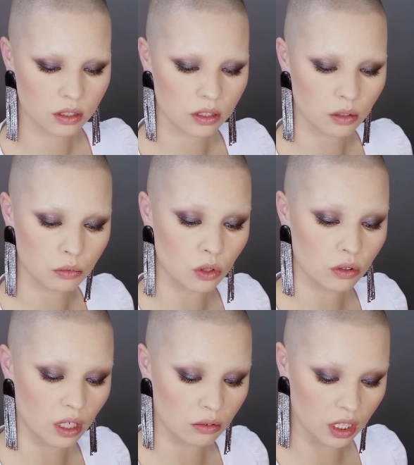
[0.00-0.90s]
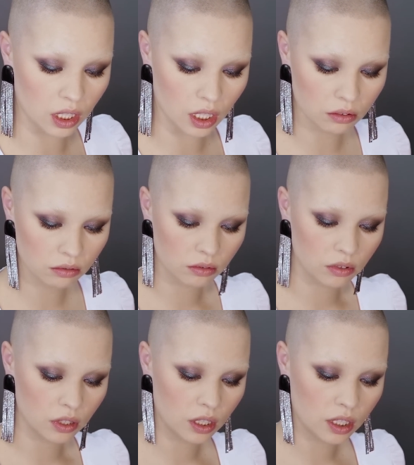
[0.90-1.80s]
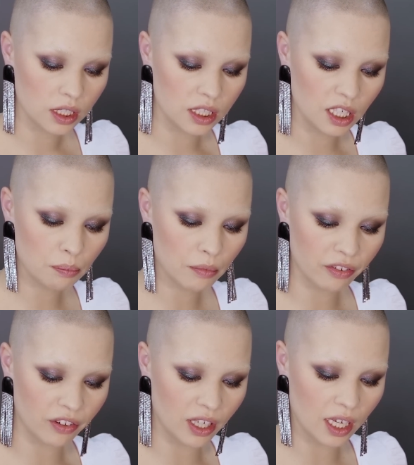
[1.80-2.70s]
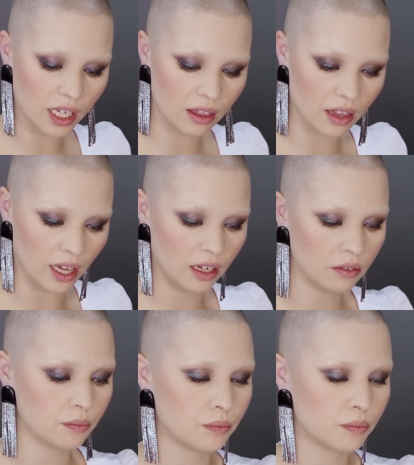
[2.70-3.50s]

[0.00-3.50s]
So I'm doing that right now. Dip my finger in there